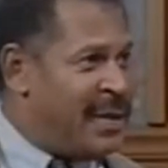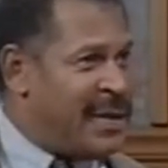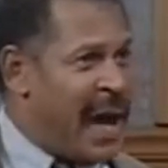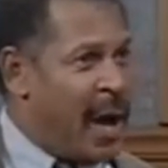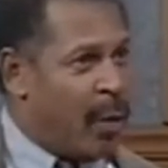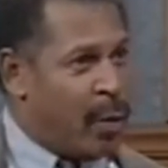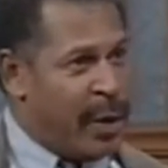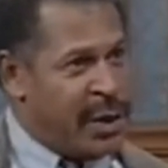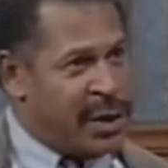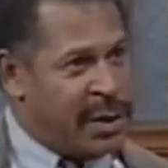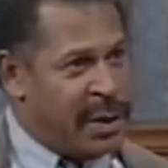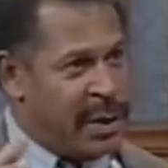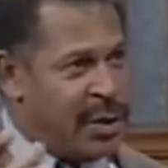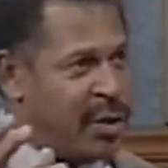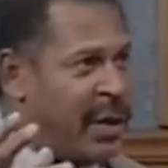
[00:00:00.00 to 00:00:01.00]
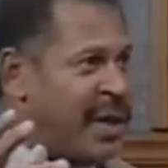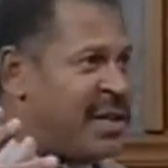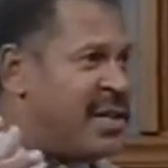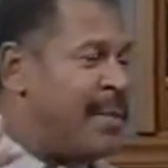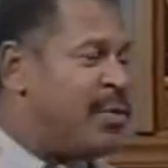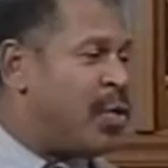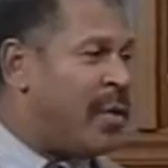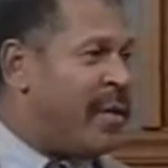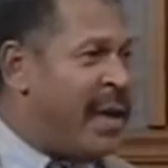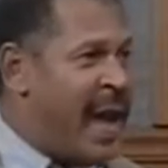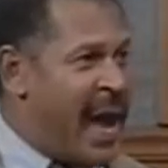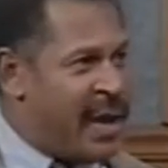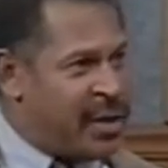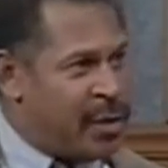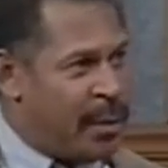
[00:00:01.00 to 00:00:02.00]
its outreach, and that you get some sort of
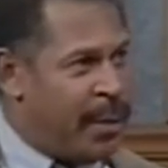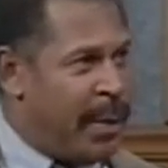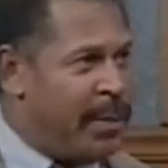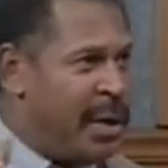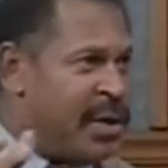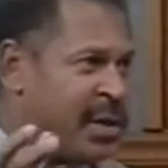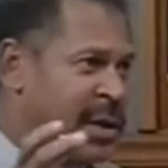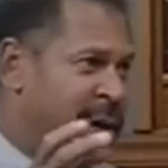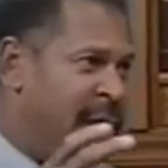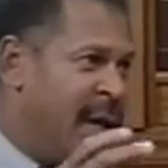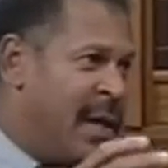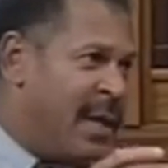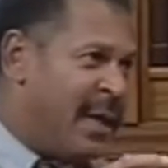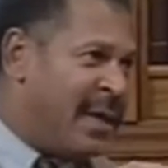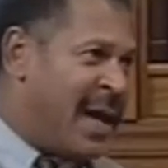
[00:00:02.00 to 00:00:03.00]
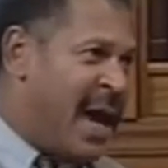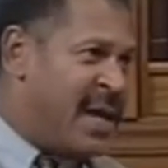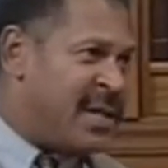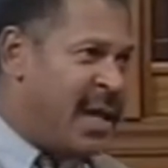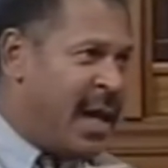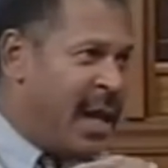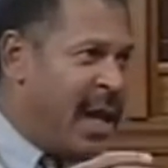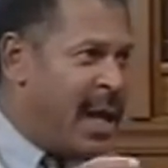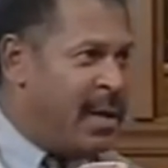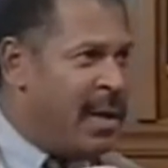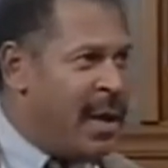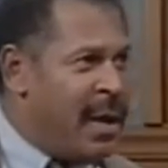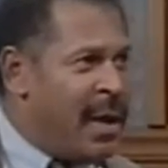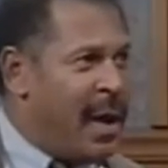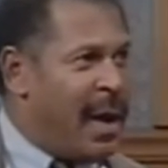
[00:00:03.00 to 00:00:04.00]
national publicity that ties that in. Yes.